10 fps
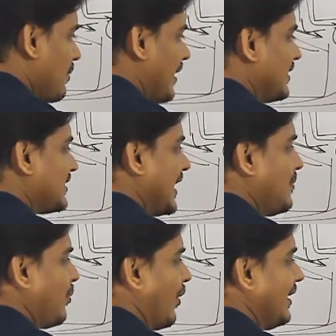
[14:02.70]
back in the
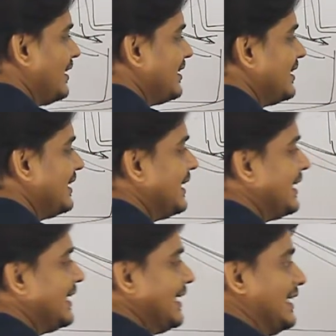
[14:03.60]
same point,
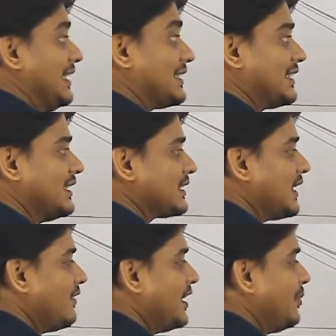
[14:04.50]
distance
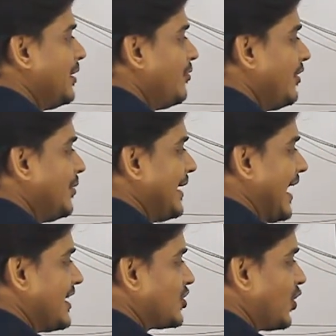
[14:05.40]
covered will be
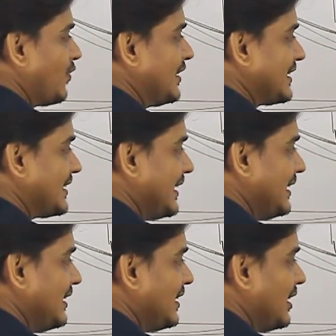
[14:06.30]
addition of this
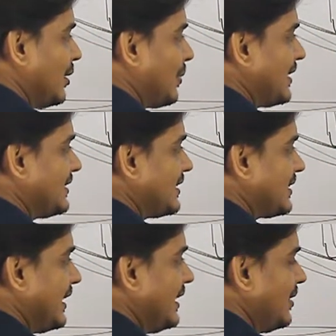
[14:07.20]
thing plus this
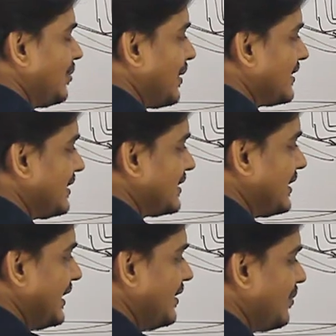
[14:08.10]
thing plus this
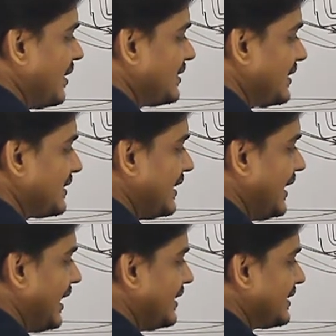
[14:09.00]
thing plus this
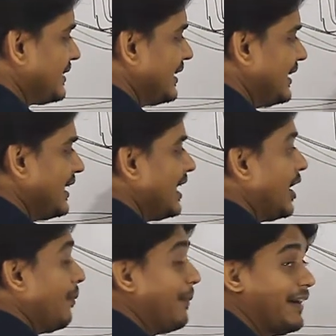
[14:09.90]
thing and this thing,
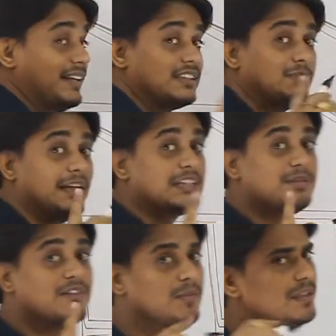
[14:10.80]
but
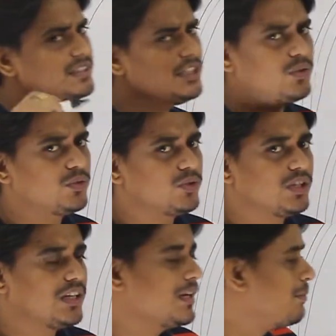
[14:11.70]
displacement will be 0,
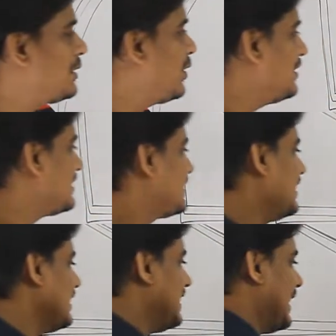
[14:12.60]
because
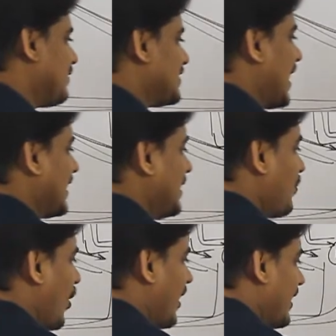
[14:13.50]
if starting
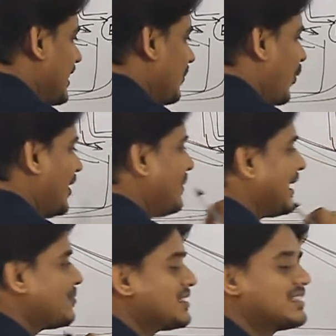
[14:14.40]
point and ending point
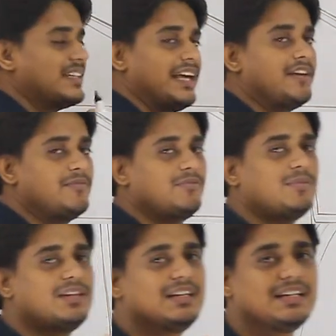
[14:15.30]
becomes
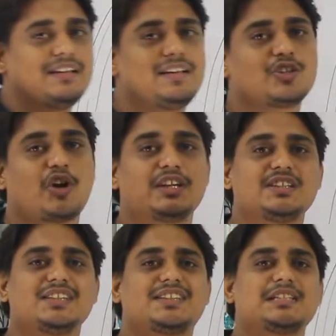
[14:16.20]
same, then the shortest
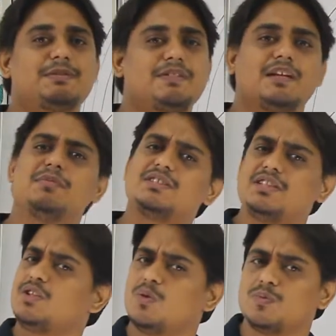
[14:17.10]
distance between them is
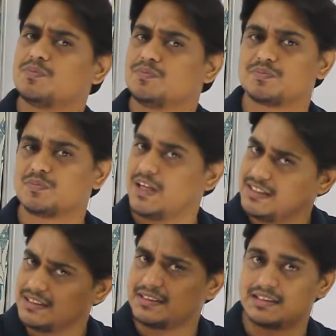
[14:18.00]
0,
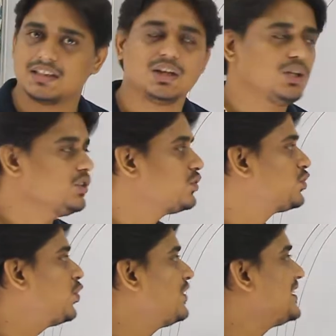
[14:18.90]
isn't it?
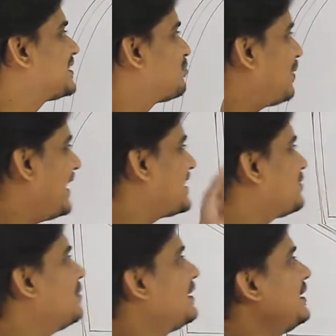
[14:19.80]
So,
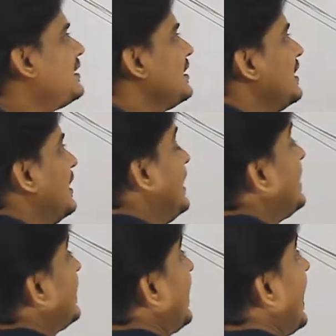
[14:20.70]
displacement,
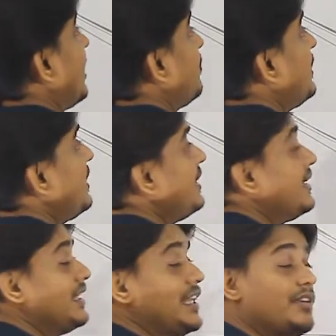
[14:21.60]
it can
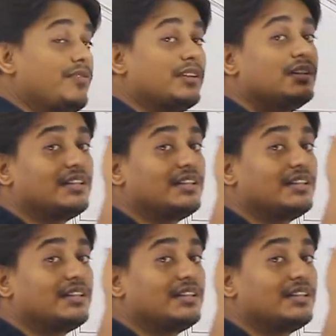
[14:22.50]
be even